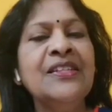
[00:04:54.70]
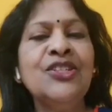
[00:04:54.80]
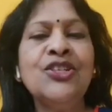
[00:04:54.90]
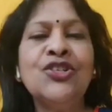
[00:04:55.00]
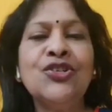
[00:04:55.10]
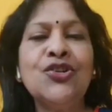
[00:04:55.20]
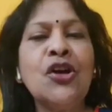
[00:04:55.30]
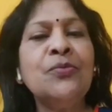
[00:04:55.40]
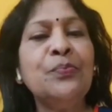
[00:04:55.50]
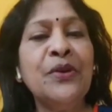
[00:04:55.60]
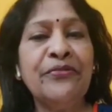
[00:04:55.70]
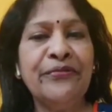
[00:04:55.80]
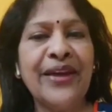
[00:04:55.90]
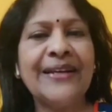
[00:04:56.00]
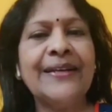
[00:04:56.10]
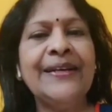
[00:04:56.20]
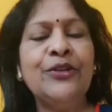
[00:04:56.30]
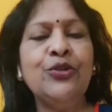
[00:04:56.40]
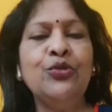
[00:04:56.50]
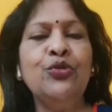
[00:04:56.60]
This is not
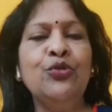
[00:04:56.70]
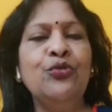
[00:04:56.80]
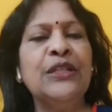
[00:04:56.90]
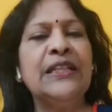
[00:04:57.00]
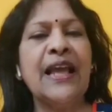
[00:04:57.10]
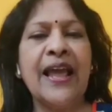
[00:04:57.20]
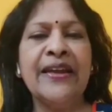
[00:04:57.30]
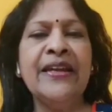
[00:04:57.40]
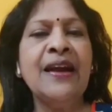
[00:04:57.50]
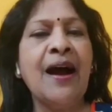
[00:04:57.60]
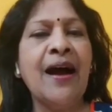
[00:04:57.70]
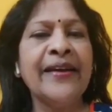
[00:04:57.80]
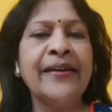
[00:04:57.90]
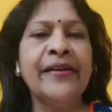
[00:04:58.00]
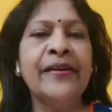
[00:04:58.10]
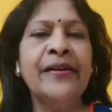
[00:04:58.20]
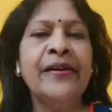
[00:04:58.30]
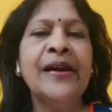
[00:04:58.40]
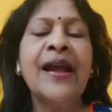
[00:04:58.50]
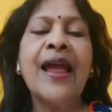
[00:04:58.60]
perfectly true with any higher
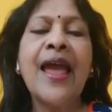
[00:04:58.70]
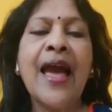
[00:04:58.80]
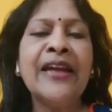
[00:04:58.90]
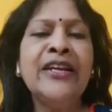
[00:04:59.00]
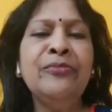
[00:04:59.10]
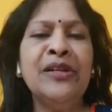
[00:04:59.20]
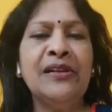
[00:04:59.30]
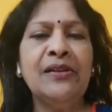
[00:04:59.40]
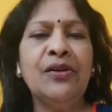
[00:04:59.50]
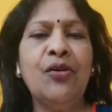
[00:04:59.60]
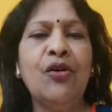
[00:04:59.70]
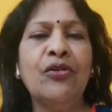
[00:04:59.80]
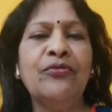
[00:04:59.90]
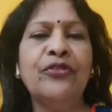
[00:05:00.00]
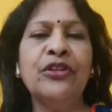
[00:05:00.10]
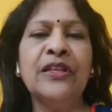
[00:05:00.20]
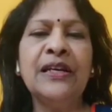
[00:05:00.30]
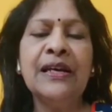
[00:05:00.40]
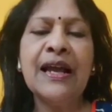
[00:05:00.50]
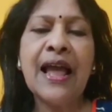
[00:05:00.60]
animal or for
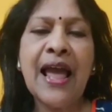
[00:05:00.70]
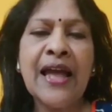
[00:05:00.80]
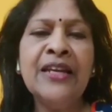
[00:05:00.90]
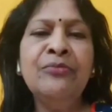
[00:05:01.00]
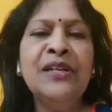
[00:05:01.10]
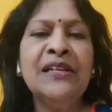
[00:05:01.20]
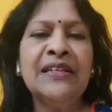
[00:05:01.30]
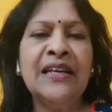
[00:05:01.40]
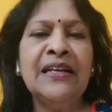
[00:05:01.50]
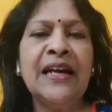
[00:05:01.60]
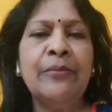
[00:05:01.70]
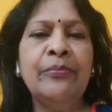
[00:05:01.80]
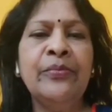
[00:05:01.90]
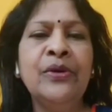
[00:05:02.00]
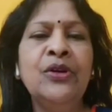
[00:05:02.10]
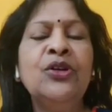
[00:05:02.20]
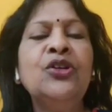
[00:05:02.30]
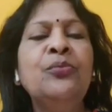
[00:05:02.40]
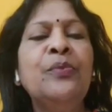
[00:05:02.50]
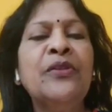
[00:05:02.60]
the animal kingdom
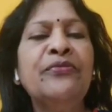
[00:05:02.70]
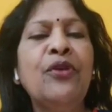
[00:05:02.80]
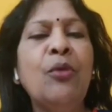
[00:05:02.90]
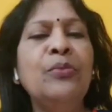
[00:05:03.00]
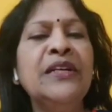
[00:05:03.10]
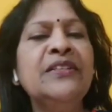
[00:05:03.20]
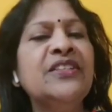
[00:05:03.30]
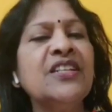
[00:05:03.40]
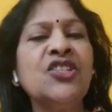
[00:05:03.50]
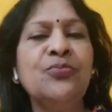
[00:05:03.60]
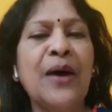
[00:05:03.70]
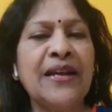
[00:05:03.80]
to perform it just